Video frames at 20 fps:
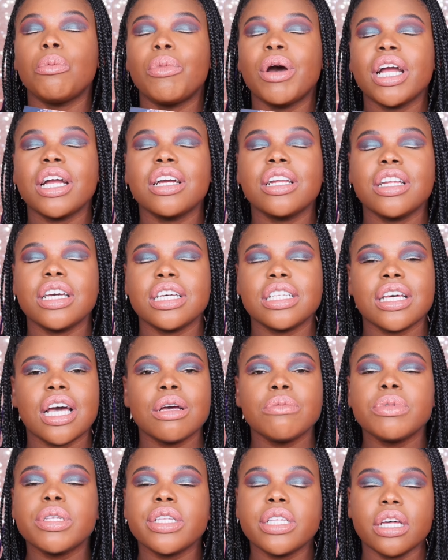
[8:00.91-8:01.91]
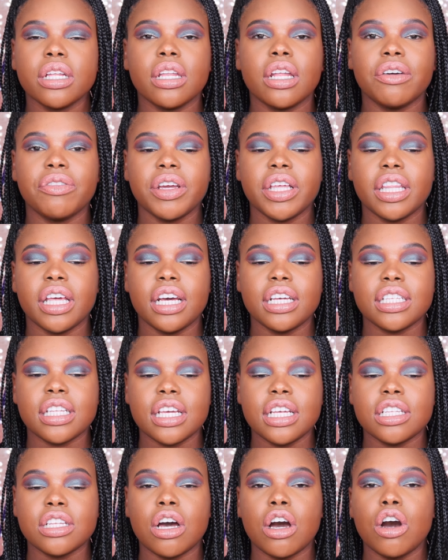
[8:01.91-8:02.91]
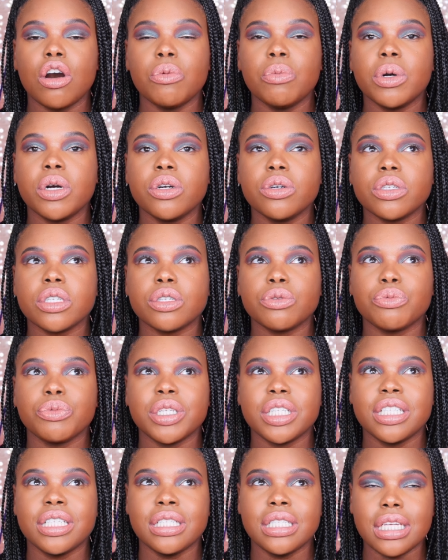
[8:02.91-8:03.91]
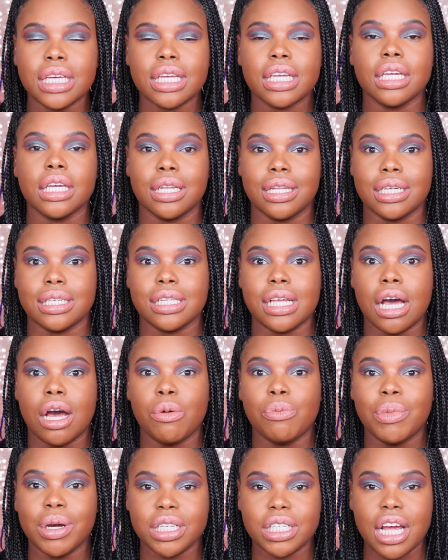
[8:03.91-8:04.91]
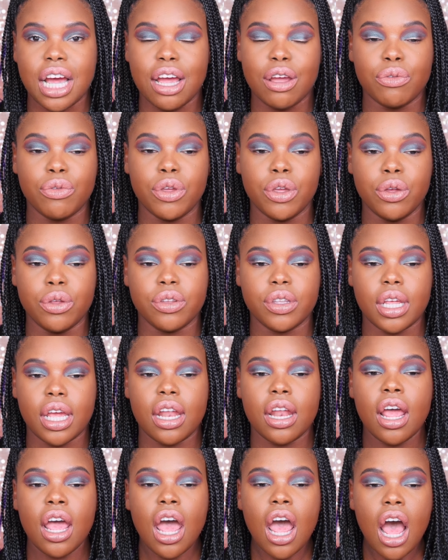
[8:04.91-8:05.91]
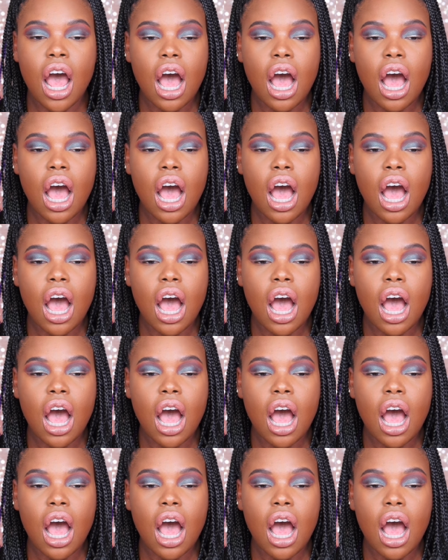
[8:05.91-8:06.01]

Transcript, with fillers: my goodness i'm still loving this it's almost ridiculous how much i've used it